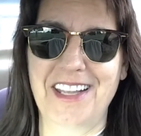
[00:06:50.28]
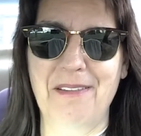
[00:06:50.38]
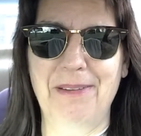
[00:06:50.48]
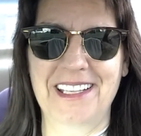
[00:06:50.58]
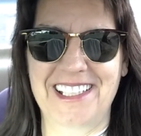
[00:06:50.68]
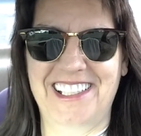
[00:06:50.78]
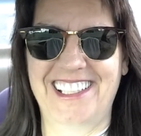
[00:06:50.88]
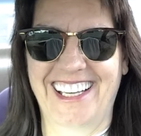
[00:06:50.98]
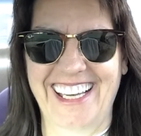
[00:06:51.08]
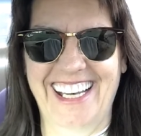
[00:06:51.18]
step
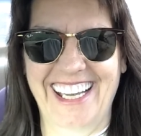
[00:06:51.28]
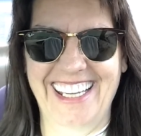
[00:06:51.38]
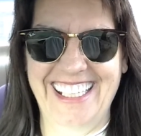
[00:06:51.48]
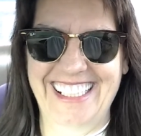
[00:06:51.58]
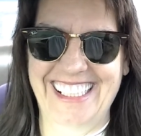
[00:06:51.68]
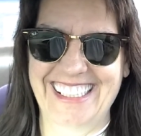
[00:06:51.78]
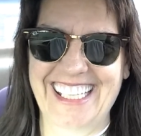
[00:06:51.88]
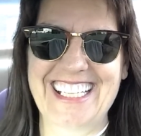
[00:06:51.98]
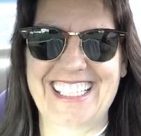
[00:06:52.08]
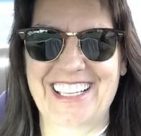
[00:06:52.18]
aside and
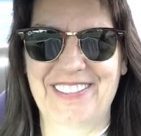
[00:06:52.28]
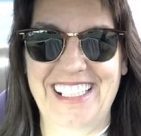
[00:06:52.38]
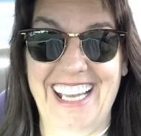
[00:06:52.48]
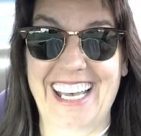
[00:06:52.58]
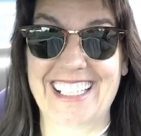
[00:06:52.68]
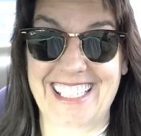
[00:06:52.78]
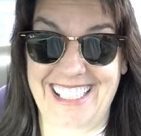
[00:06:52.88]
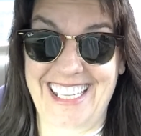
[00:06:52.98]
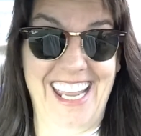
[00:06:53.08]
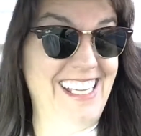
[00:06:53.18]
let somebody
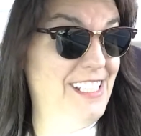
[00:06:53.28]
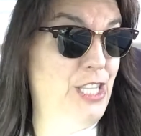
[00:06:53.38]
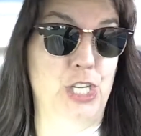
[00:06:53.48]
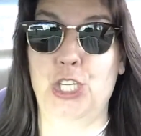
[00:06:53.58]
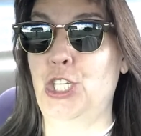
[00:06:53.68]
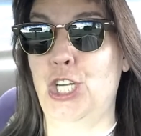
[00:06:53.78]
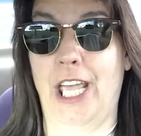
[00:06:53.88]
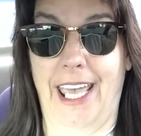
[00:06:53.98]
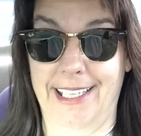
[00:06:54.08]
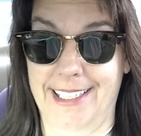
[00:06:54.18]
else take the
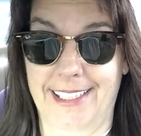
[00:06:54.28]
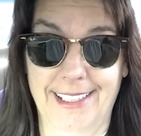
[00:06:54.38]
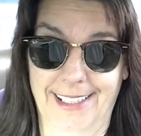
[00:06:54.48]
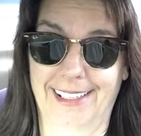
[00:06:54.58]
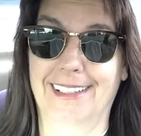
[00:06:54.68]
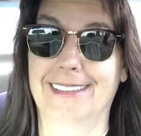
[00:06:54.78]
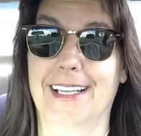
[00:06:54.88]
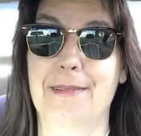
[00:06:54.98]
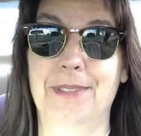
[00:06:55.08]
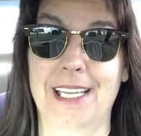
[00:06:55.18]
shit
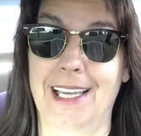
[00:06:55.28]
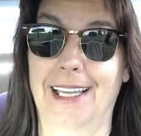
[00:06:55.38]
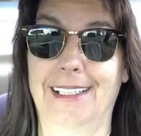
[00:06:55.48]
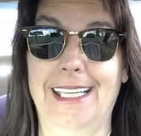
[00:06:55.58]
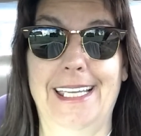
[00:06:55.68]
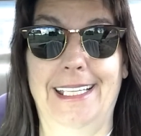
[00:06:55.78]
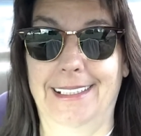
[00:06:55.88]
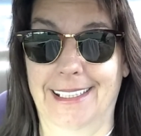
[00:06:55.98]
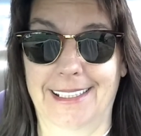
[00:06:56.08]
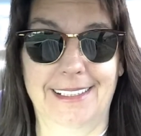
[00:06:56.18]
because I'm done
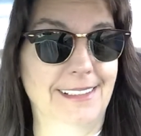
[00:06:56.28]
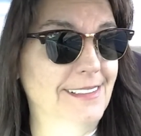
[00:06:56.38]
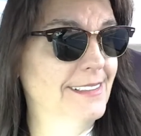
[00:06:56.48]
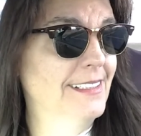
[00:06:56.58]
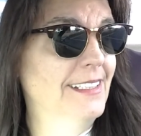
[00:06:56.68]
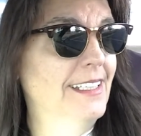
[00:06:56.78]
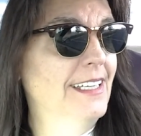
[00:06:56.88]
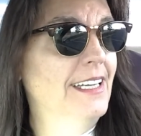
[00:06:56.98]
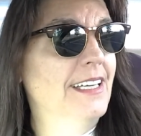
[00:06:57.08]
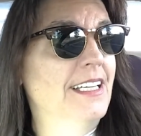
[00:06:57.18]
eating it.
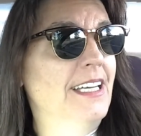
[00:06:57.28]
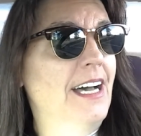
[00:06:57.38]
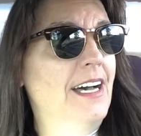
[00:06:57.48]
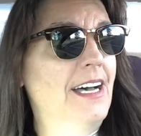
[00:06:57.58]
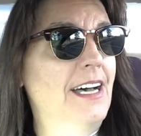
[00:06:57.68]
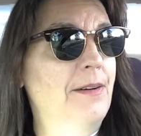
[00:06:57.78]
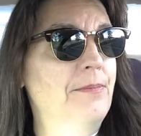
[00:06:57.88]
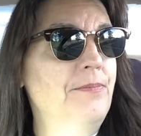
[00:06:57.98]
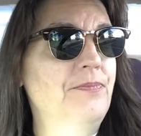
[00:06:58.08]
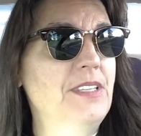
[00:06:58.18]

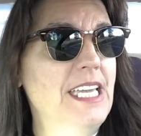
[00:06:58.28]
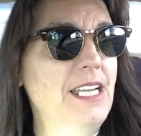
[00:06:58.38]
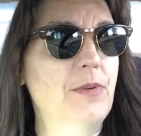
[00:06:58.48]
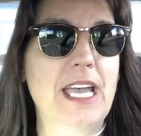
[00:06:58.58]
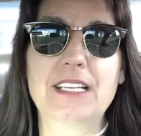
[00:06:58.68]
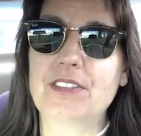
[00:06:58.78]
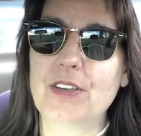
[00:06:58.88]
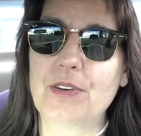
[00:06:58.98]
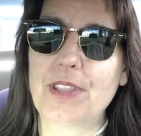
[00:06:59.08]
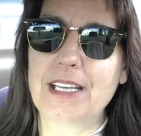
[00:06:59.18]
Um, anyway,
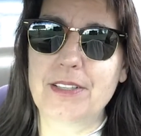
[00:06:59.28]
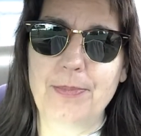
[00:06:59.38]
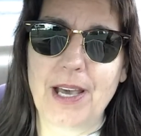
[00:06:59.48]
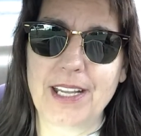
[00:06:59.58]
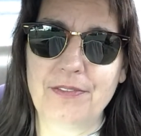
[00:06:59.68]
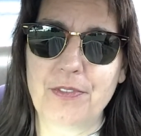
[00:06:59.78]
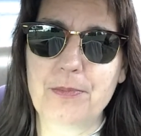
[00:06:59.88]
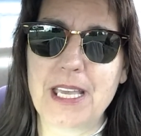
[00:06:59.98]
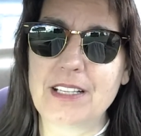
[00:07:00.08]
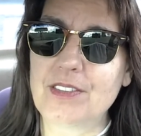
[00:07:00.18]
so that's about it for
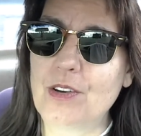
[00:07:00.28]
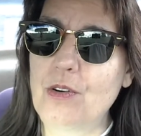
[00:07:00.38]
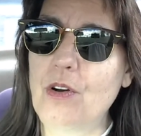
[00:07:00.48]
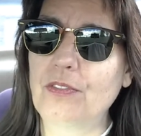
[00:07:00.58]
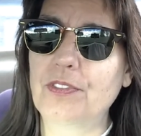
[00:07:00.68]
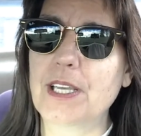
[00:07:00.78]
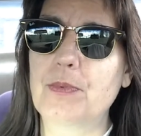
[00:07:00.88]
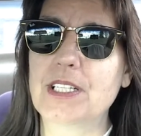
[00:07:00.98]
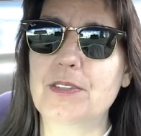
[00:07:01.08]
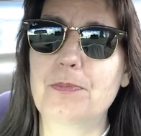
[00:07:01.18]
me. So hopefully
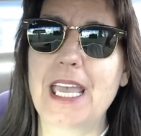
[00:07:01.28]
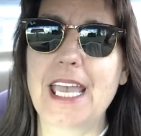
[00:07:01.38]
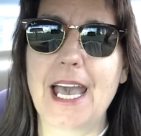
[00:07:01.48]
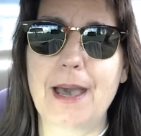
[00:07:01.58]
once May